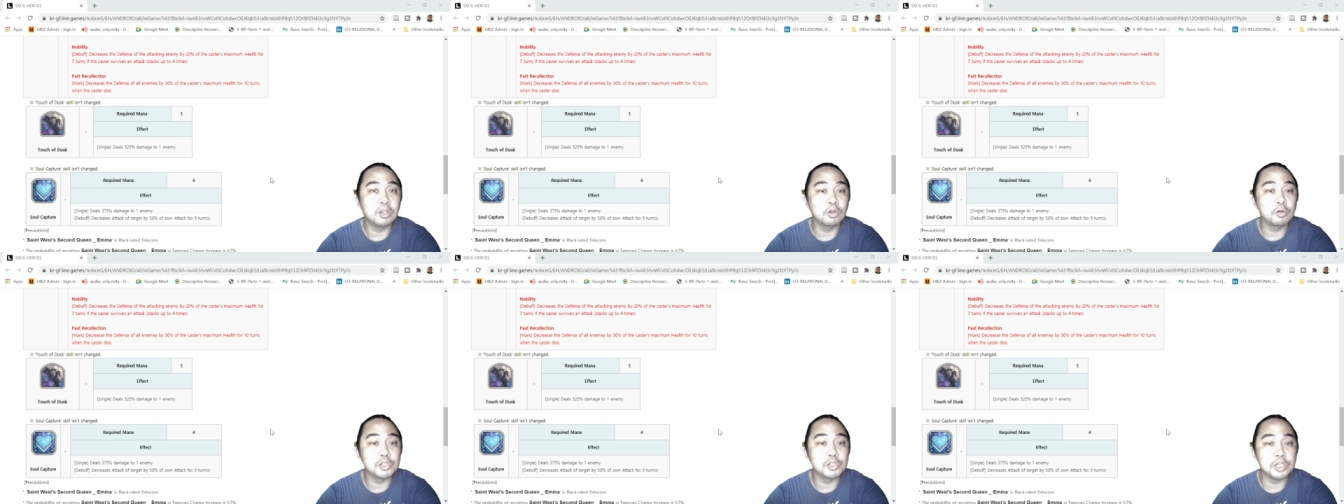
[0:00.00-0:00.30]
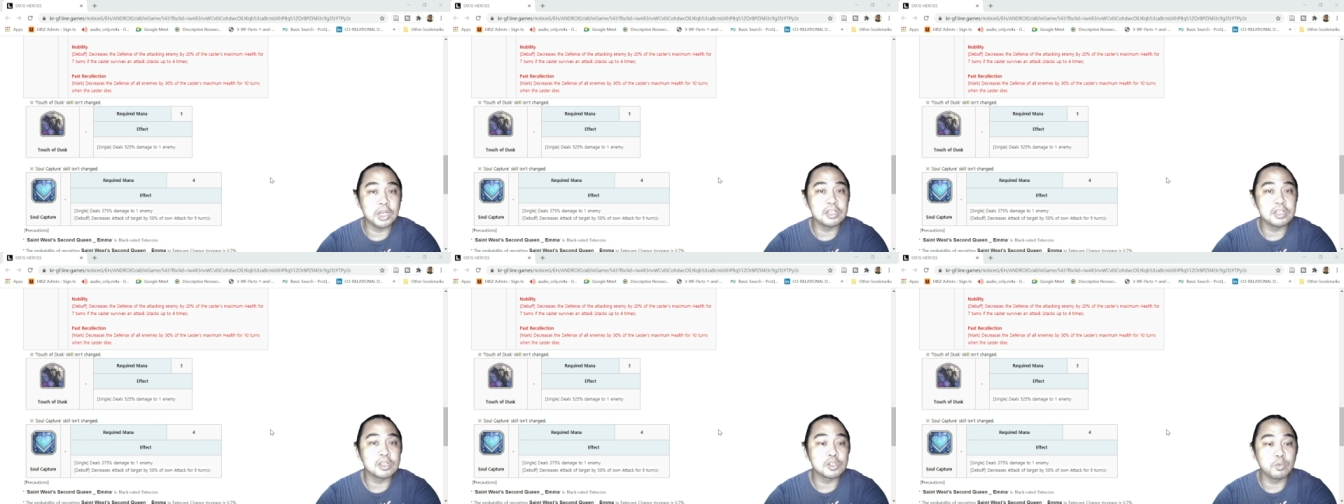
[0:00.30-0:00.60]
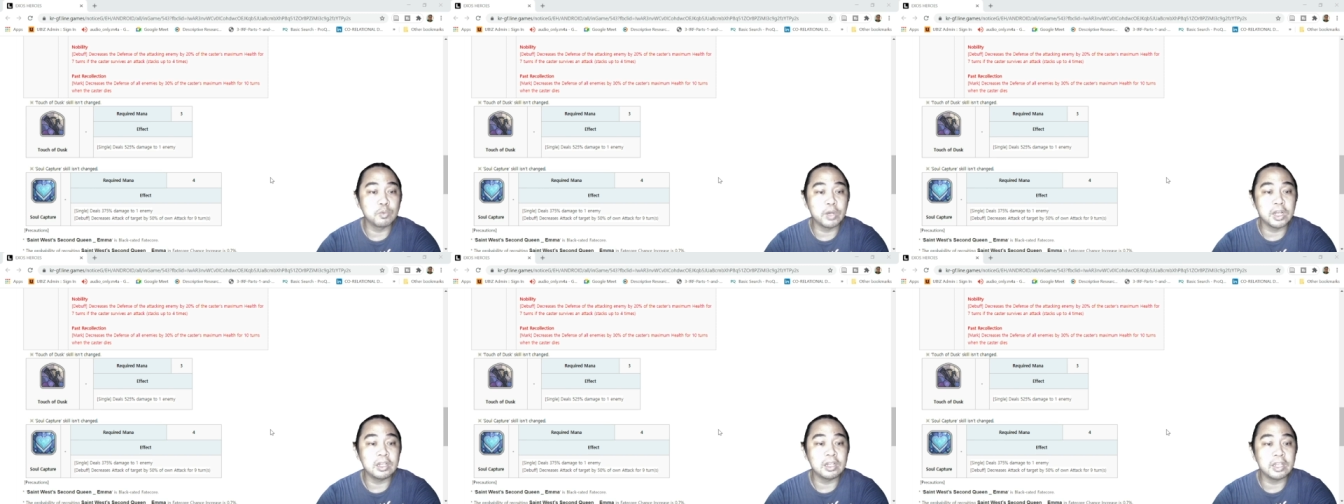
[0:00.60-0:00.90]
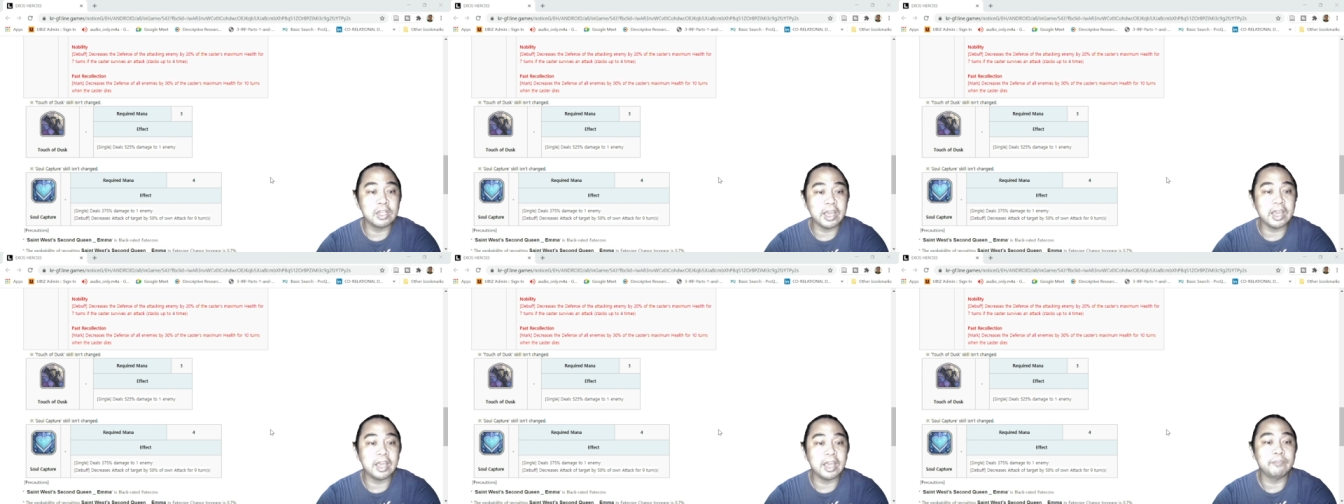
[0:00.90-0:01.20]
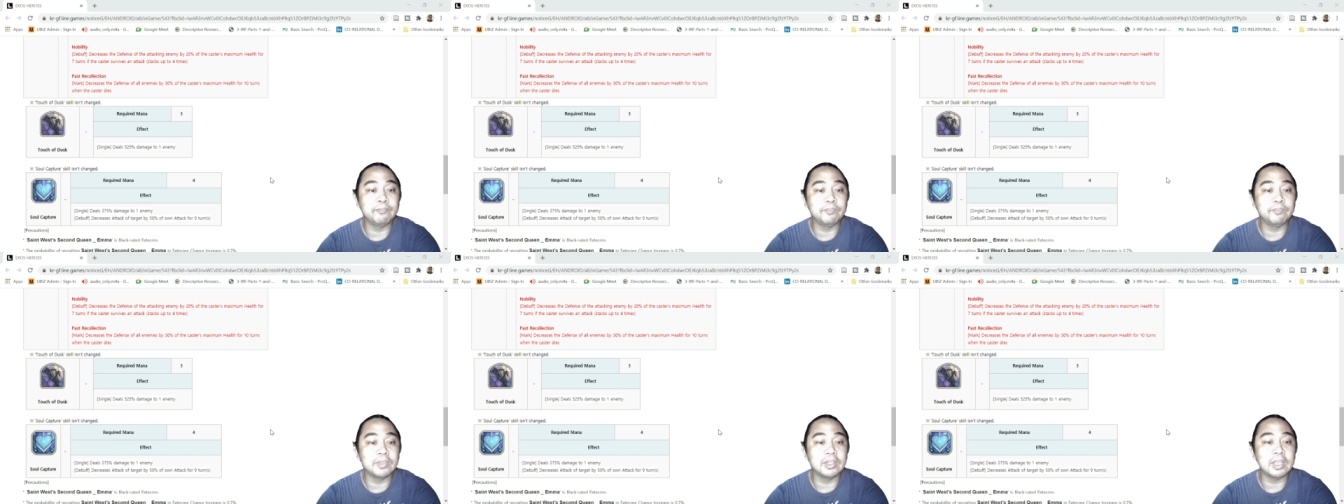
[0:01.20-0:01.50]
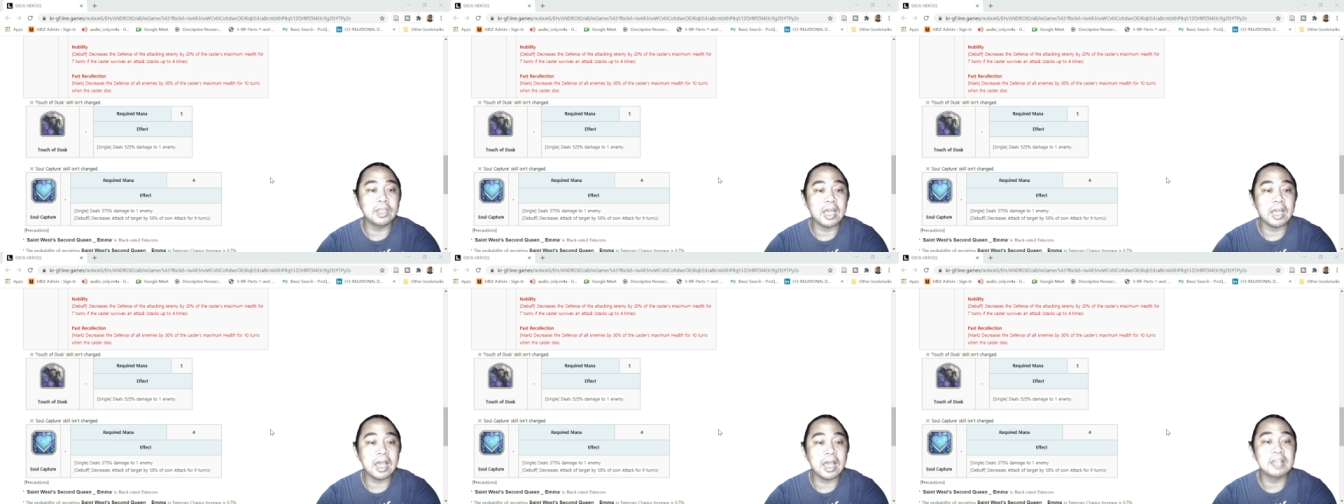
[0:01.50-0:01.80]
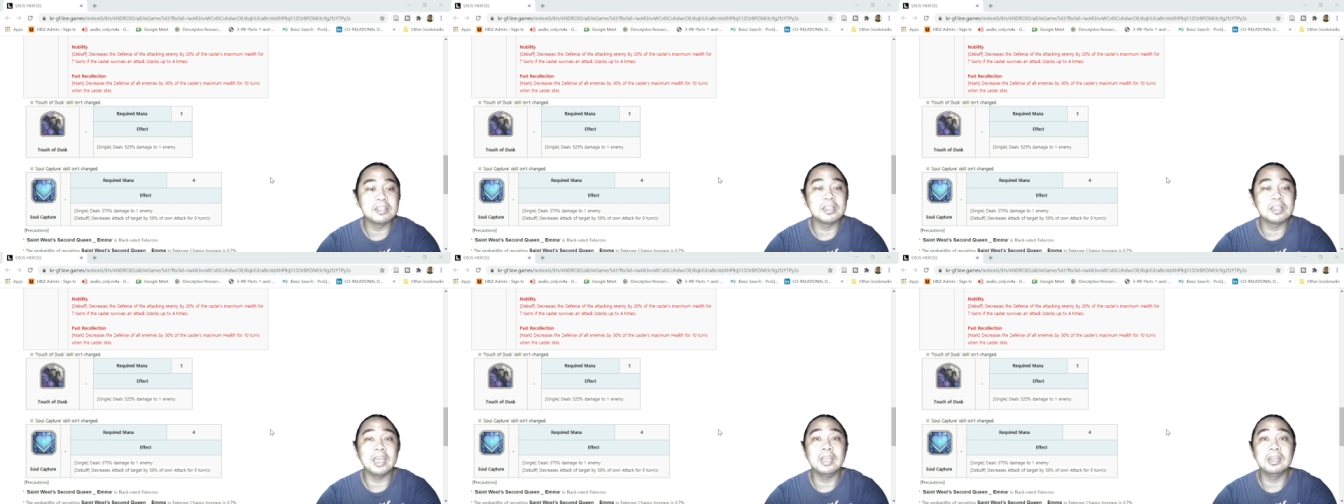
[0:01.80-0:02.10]
no change as well, and
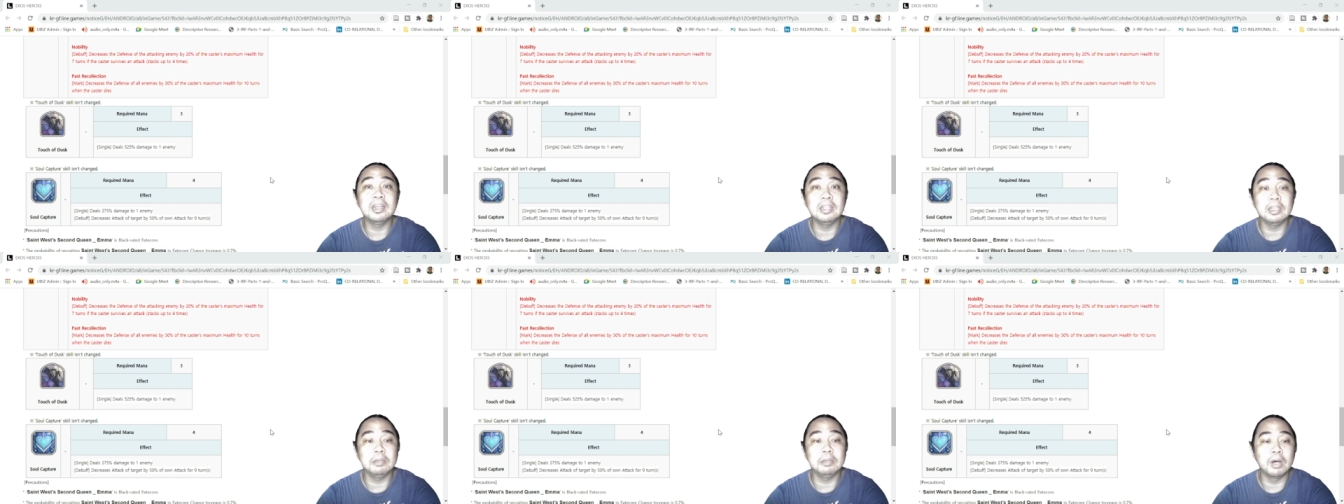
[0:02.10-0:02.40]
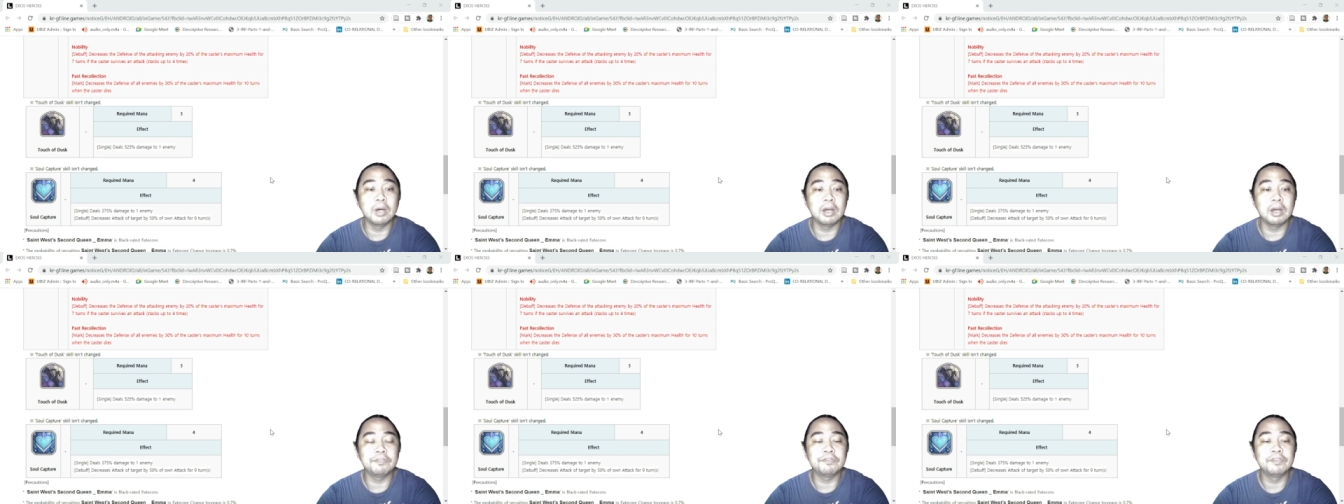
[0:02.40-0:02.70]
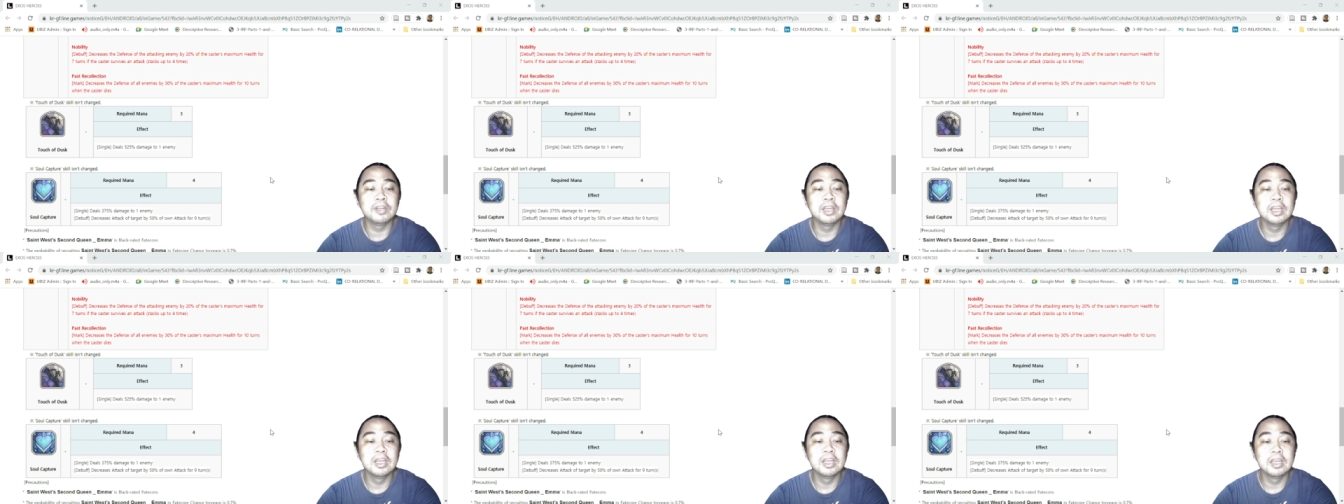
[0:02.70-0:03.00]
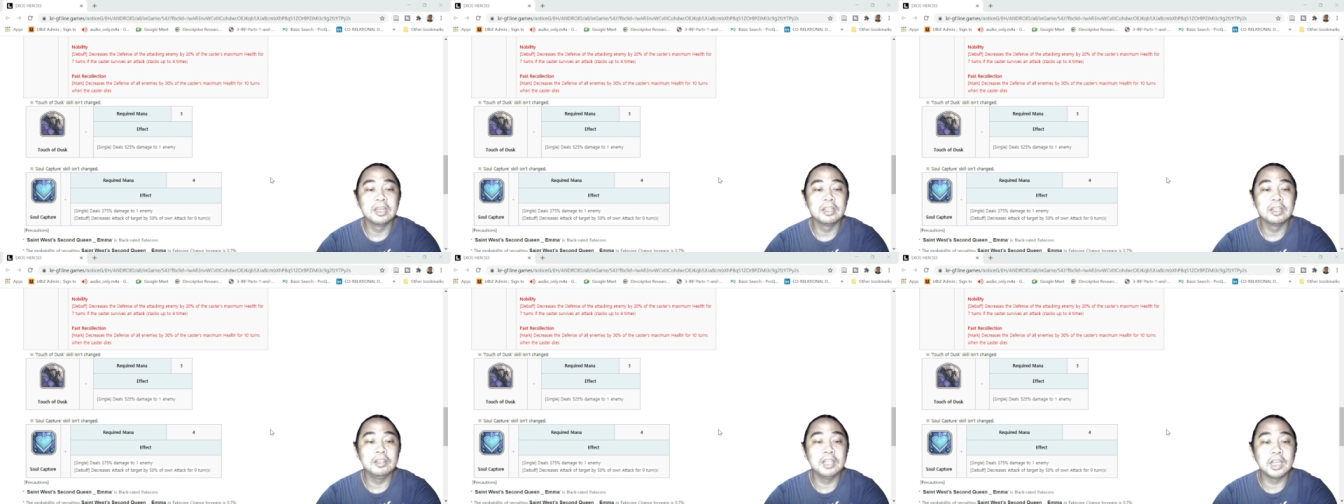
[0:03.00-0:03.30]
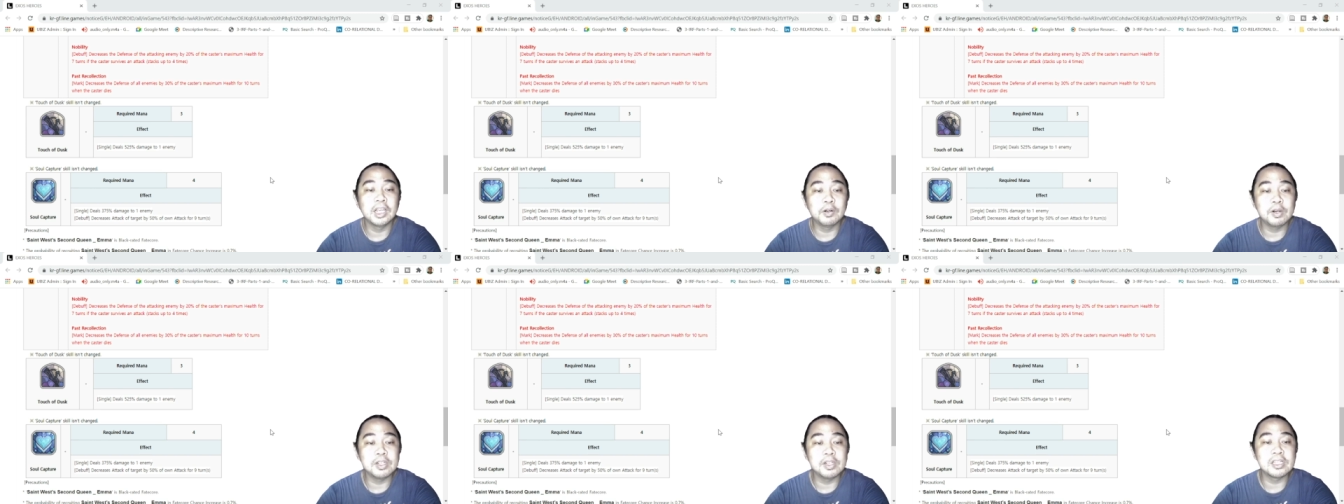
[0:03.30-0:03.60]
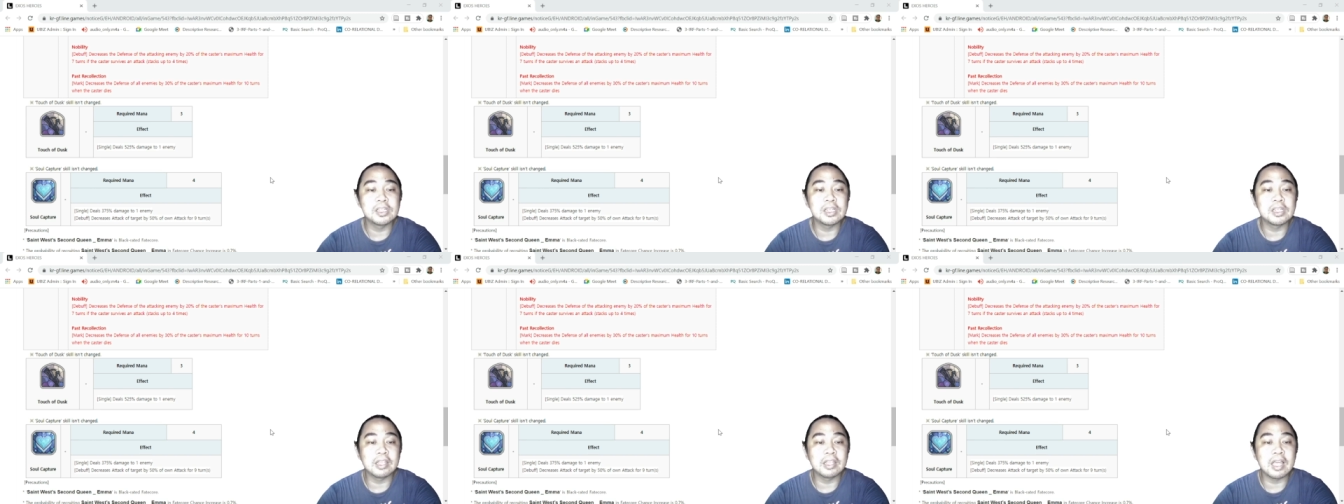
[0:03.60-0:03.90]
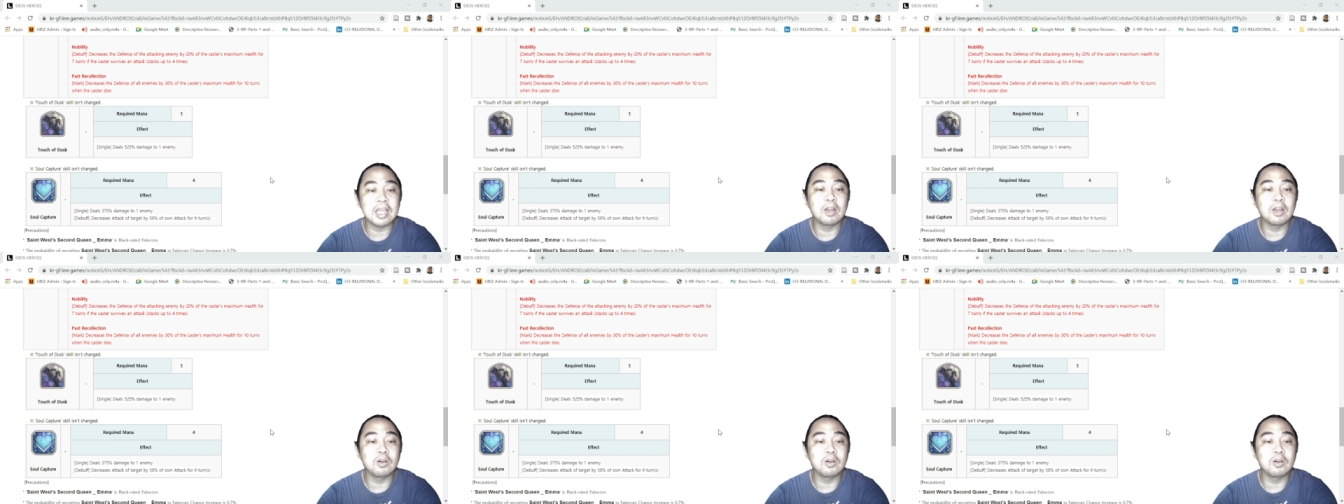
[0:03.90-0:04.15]
has a debuff, decreases attack